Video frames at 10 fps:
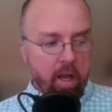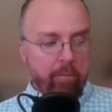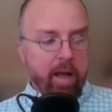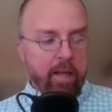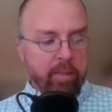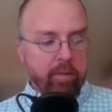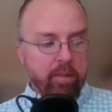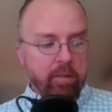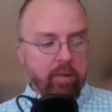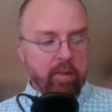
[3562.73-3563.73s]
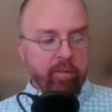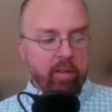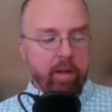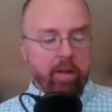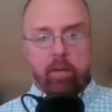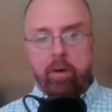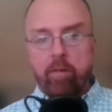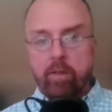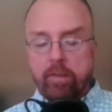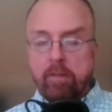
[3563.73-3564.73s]
and possibly do something about the
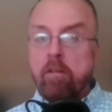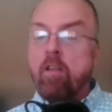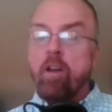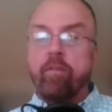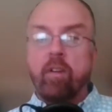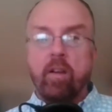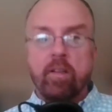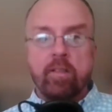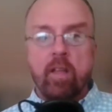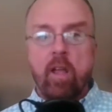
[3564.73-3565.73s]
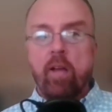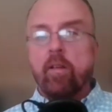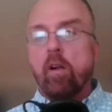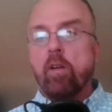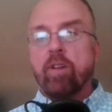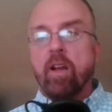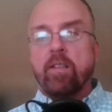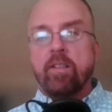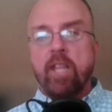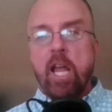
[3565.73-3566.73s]
impervious surface, it's all
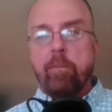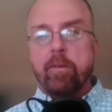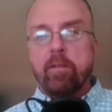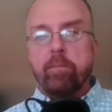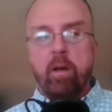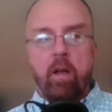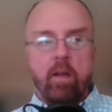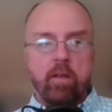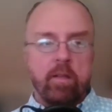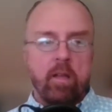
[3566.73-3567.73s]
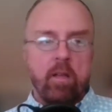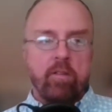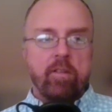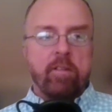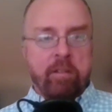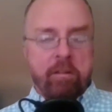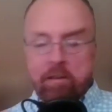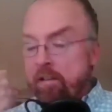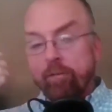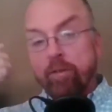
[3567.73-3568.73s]
great steps. But just
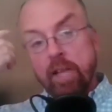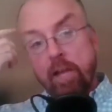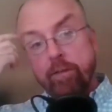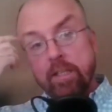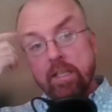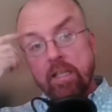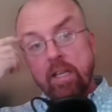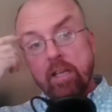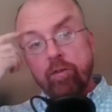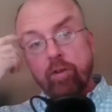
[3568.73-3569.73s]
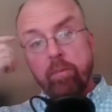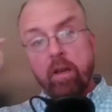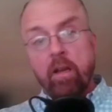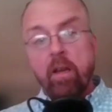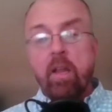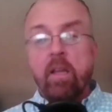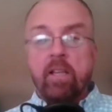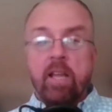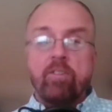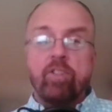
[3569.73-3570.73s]
devil's advocate, I guess, for a bit,
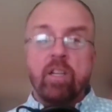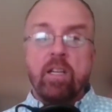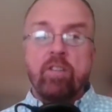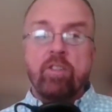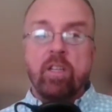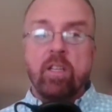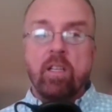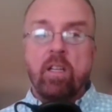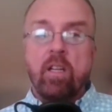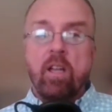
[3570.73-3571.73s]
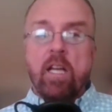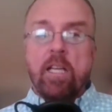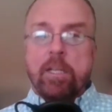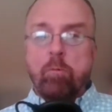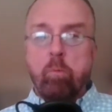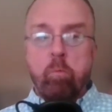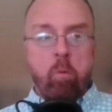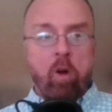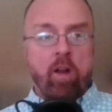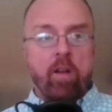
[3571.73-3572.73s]
can changing any
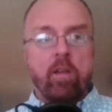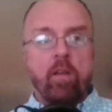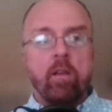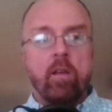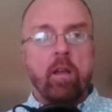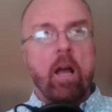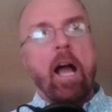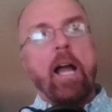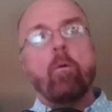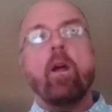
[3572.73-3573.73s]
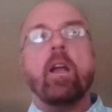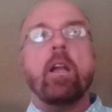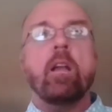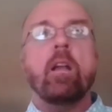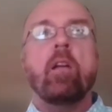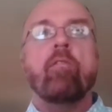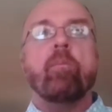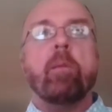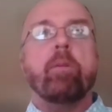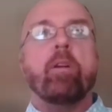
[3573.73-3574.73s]
one highway
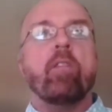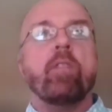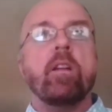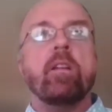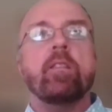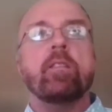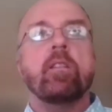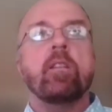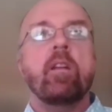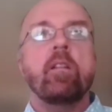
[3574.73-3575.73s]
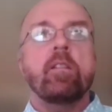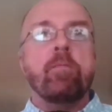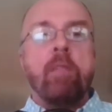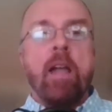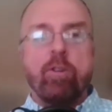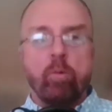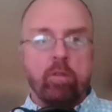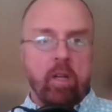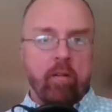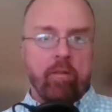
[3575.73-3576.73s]
from impervious to natural
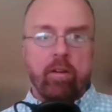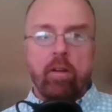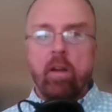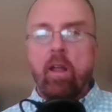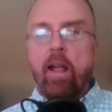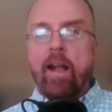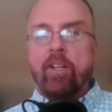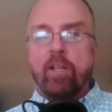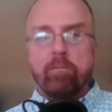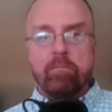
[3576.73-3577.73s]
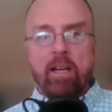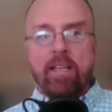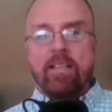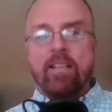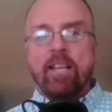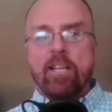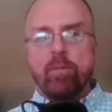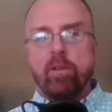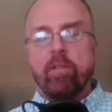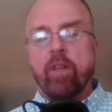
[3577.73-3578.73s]
cover actually make a
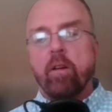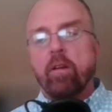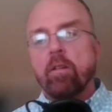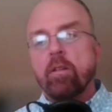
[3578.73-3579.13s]
tangible effect?